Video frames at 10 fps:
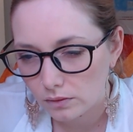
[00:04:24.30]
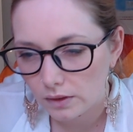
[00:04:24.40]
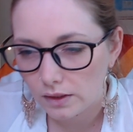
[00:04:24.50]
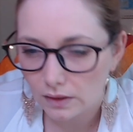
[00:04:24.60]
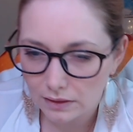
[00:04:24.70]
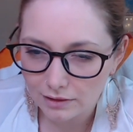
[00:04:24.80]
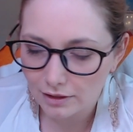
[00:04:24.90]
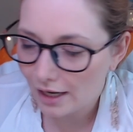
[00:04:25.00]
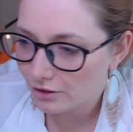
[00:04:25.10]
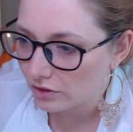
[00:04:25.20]
Is
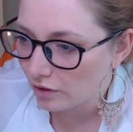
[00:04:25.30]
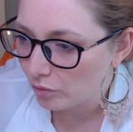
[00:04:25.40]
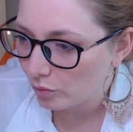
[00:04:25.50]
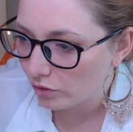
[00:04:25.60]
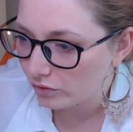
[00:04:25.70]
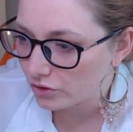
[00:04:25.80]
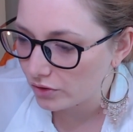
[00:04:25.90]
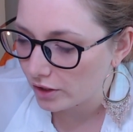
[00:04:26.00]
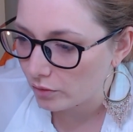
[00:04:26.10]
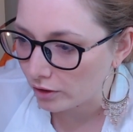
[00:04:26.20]
actually a bit of a
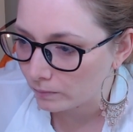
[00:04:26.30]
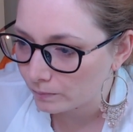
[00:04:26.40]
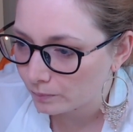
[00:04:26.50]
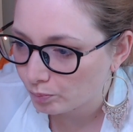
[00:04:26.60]
tricky one.